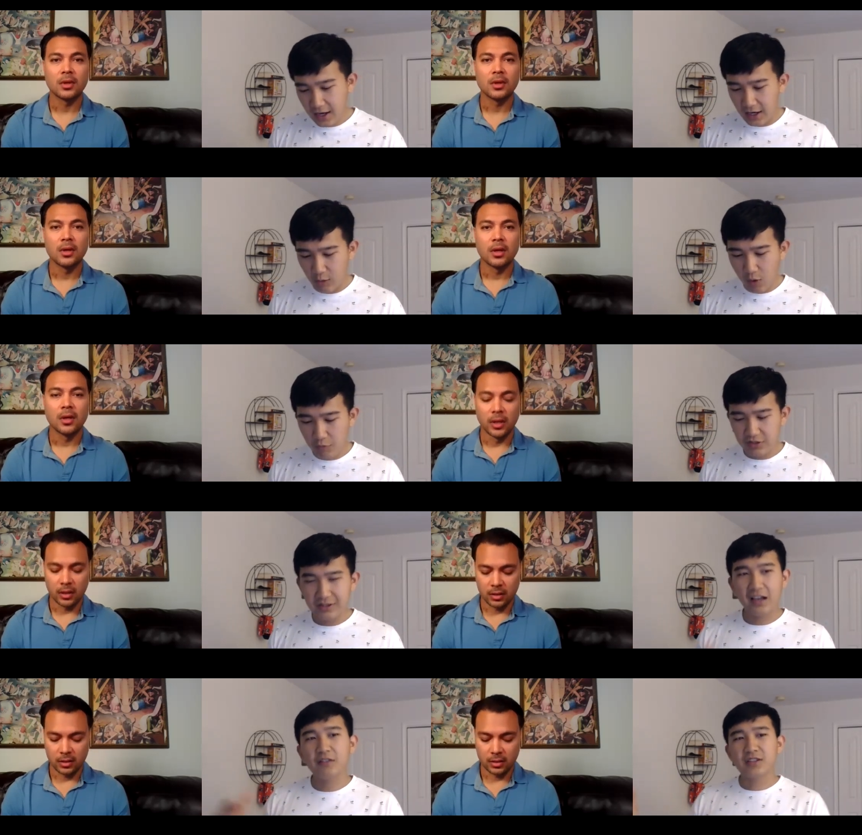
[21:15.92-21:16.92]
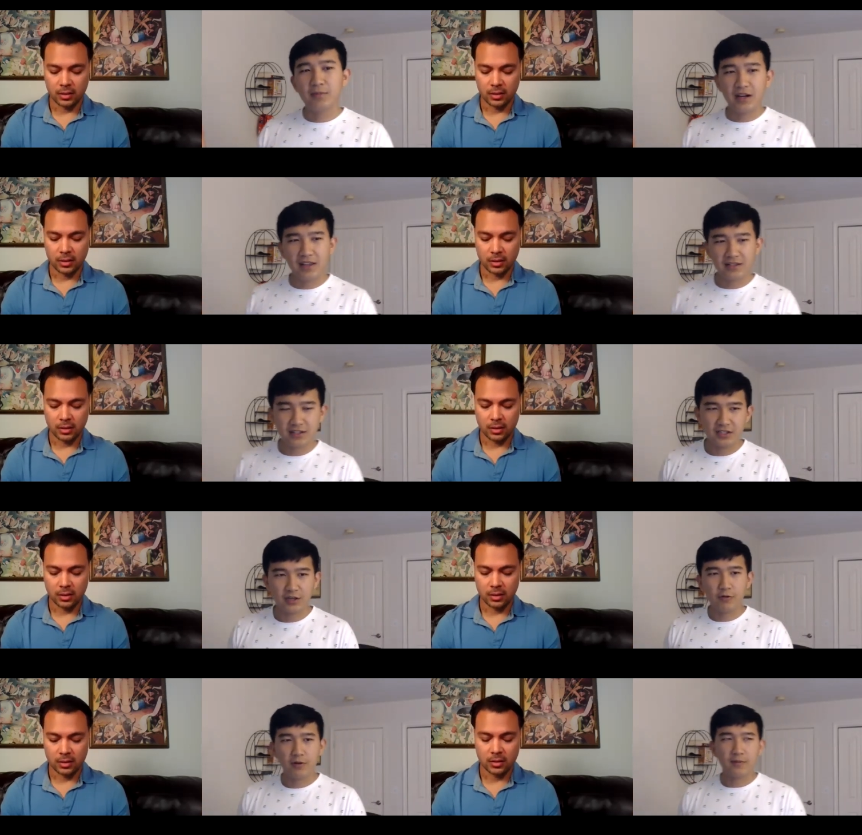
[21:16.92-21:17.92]
Speaker 1: Uh, what would you tell somebody that's
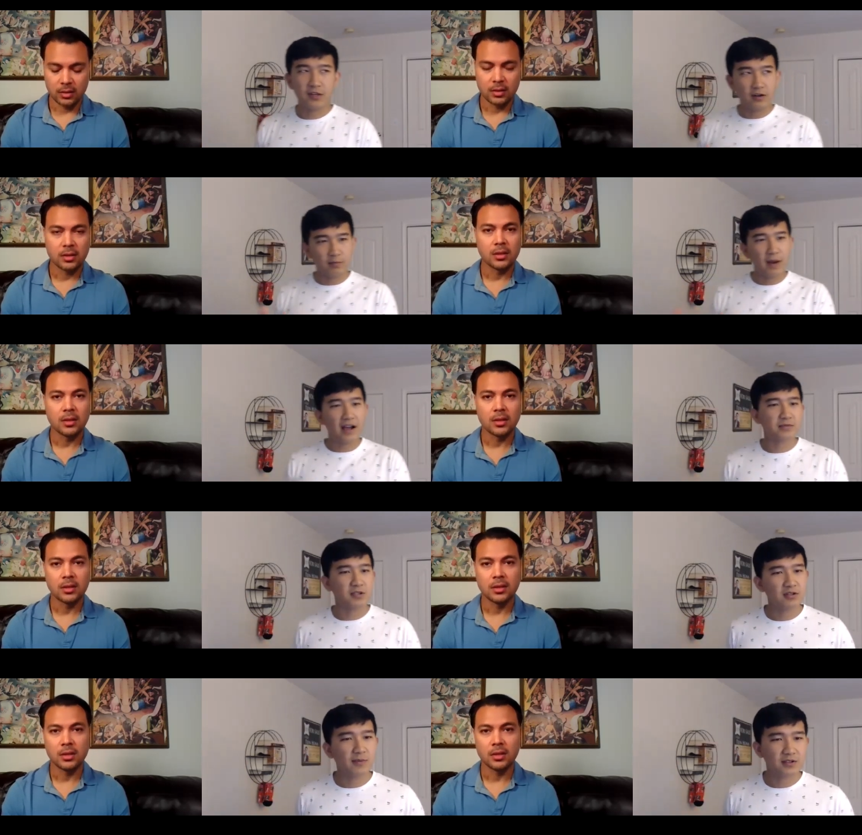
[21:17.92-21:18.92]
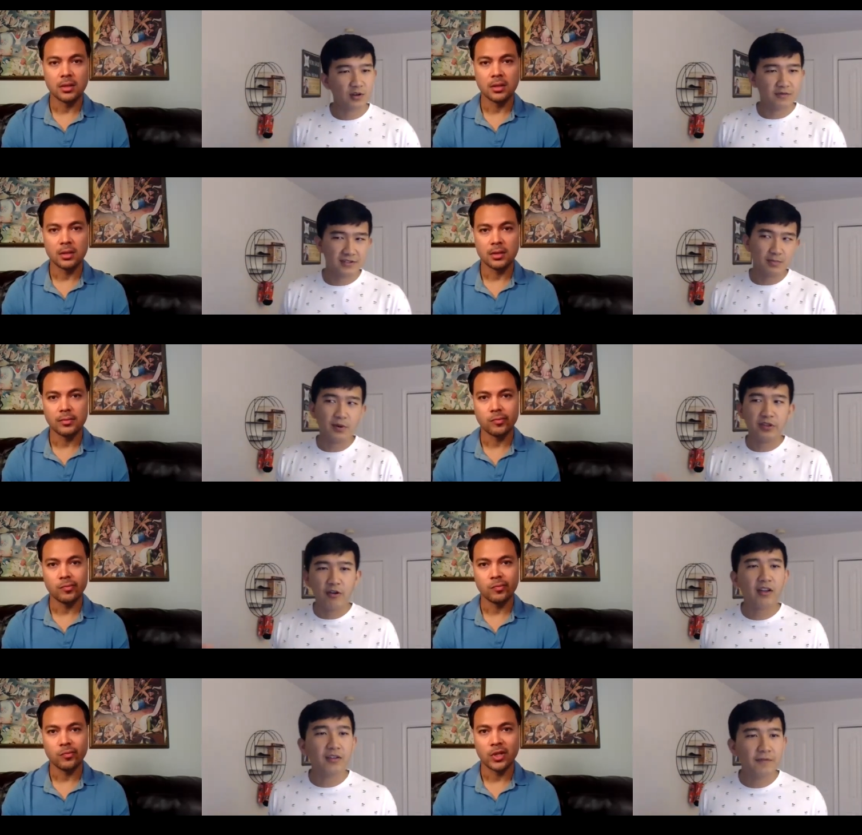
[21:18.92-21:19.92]
considering, you know, possibly using my services, but
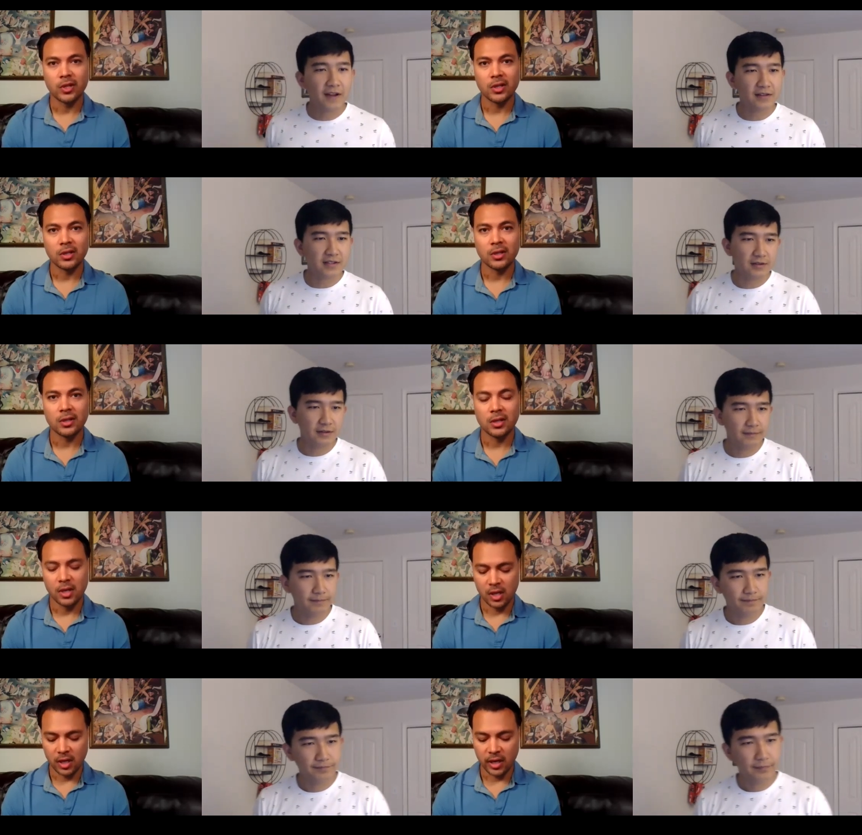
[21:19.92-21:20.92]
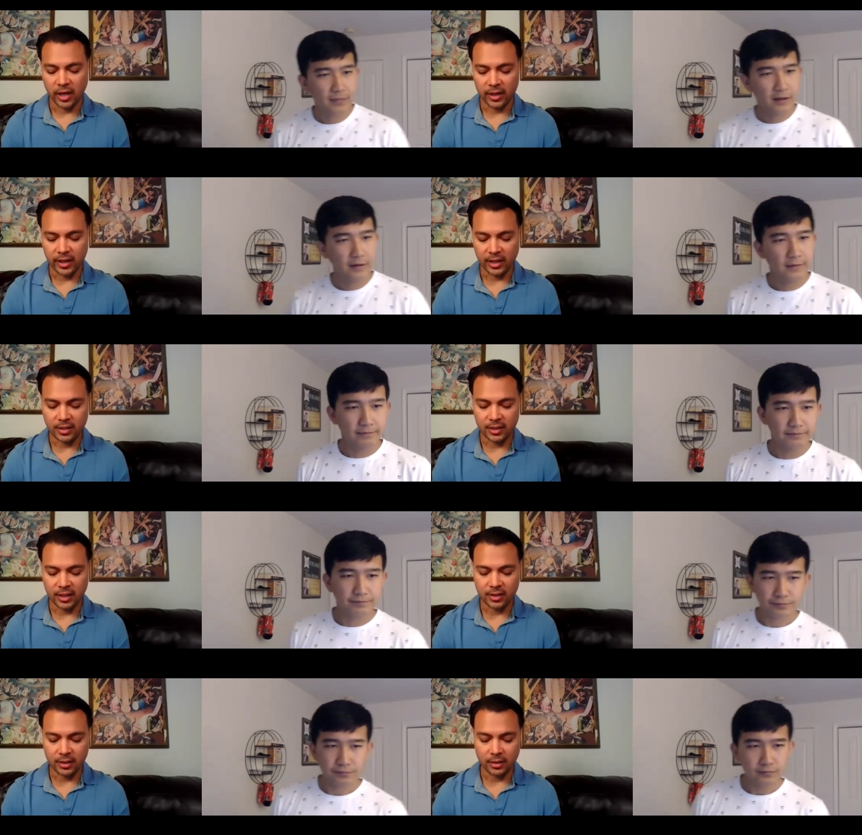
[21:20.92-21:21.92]
they're on the
Speaker 2: fence? Yeah, that's
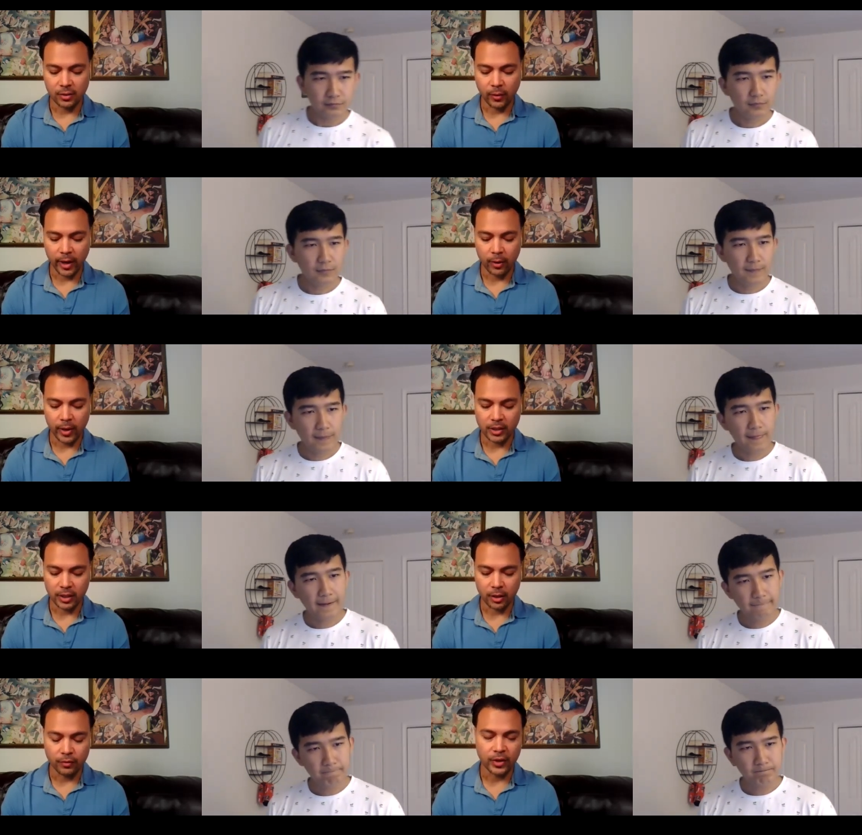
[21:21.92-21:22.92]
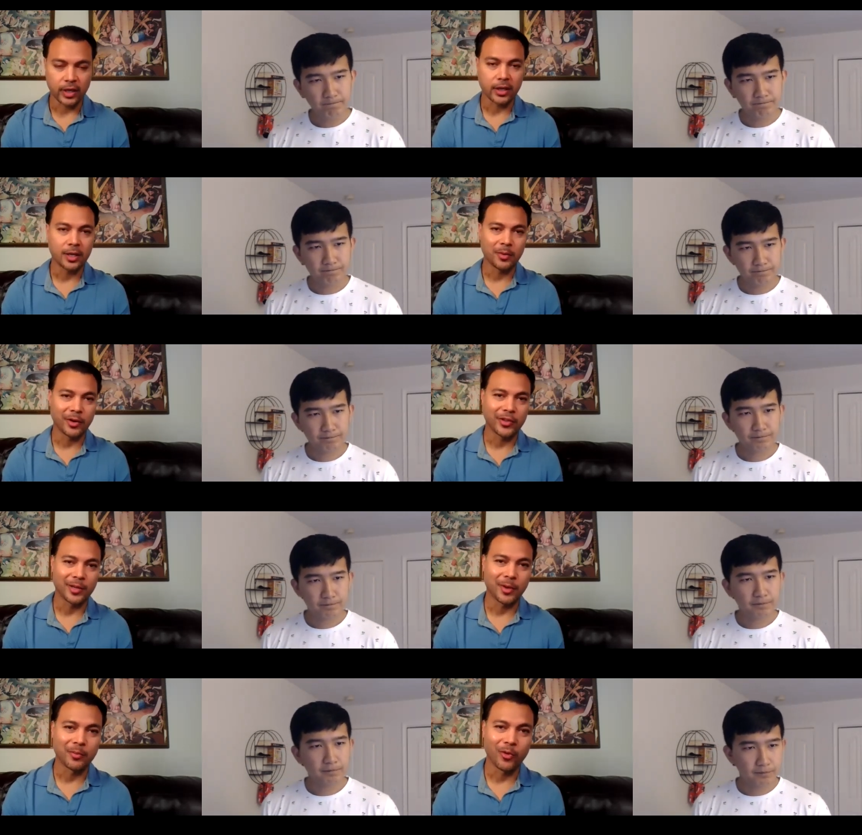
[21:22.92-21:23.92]
that's a great question. Hopefully I could keep
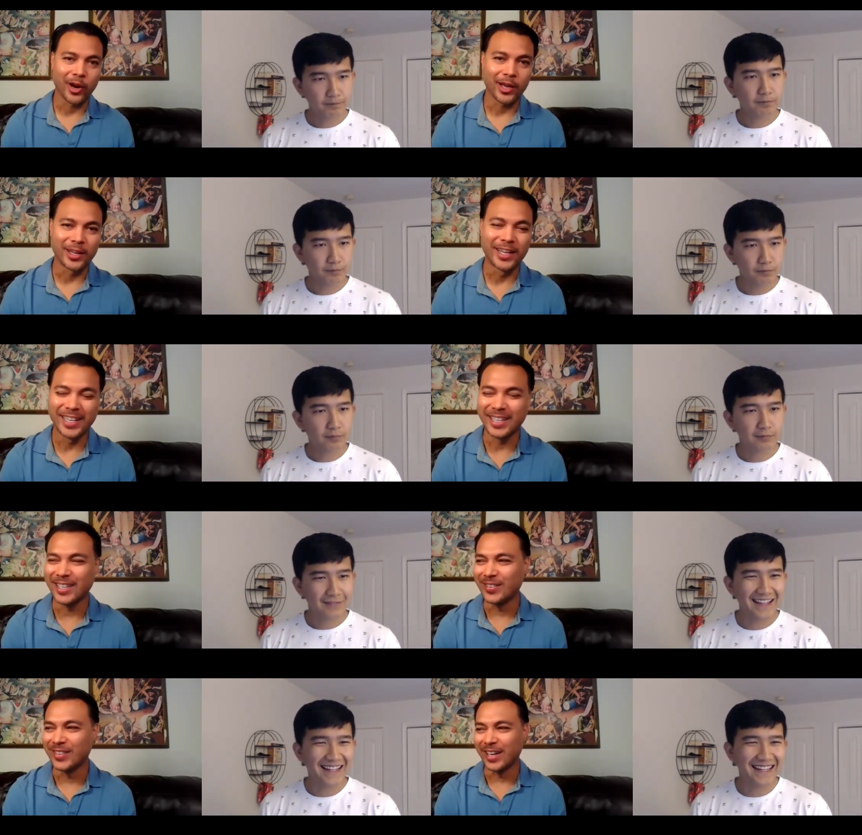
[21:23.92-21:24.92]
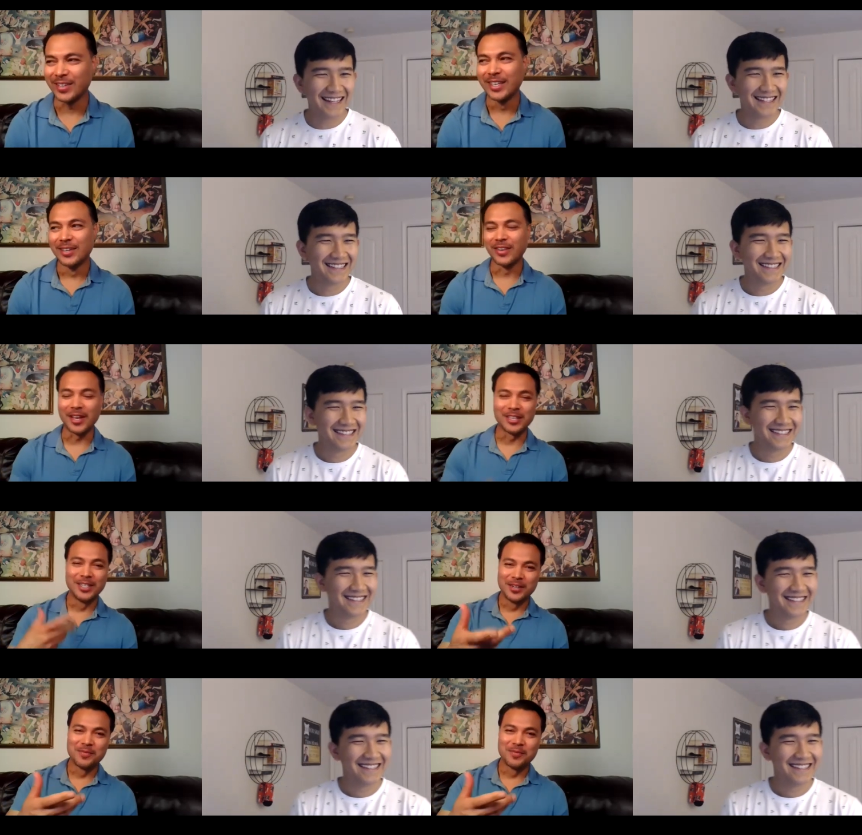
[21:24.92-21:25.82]
everything in my brain. I